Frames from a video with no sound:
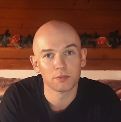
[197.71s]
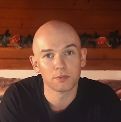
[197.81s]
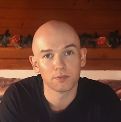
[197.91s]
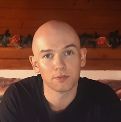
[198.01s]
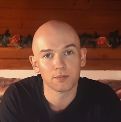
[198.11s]

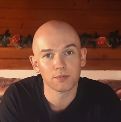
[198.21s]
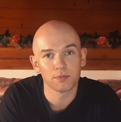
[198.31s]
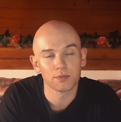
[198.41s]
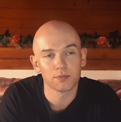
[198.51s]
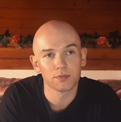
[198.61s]

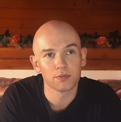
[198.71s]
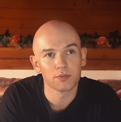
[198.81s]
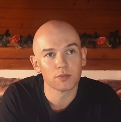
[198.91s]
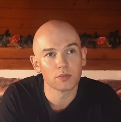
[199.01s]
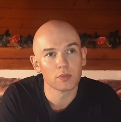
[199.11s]

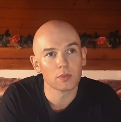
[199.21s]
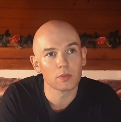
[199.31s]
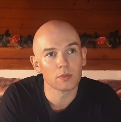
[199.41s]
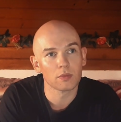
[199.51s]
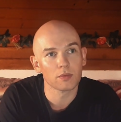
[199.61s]

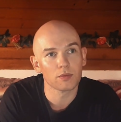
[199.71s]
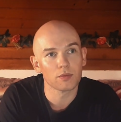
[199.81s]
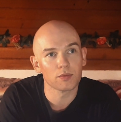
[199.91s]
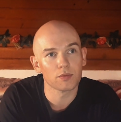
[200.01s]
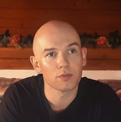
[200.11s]

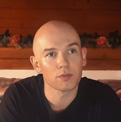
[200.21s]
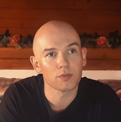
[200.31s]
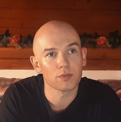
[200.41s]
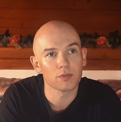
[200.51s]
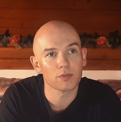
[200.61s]

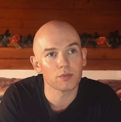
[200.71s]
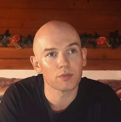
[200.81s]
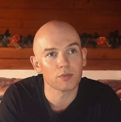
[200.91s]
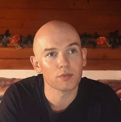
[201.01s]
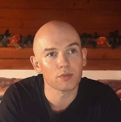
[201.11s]

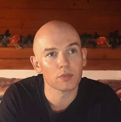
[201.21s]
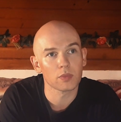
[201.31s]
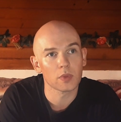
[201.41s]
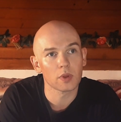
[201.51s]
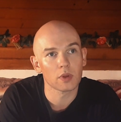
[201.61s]

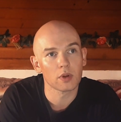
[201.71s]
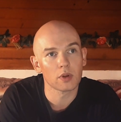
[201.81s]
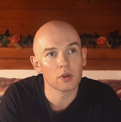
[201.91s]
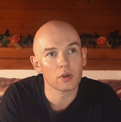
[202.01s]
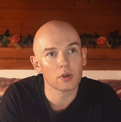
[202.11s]

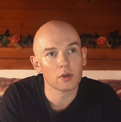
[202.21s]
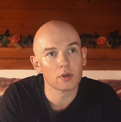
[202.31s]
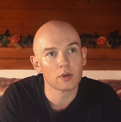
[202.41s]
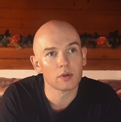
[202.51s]
Nobody speaks.